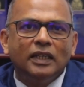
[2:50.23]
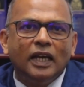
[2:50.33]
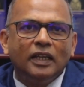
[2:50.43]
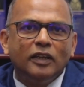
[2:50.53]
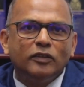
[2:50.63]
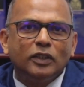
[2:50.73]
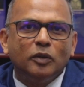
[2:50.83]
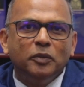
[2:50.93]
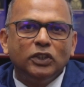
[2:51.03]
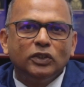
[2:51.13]
High-Level
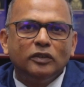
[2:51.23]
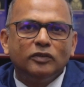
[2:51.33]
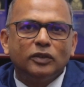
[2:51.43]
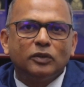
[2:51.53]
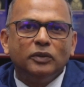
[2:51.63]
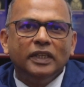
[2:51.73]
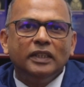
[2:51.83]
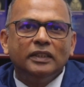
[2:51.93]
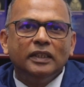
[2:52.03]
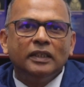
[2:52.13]
Commission for
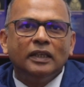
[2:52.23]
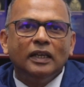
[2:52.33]
creating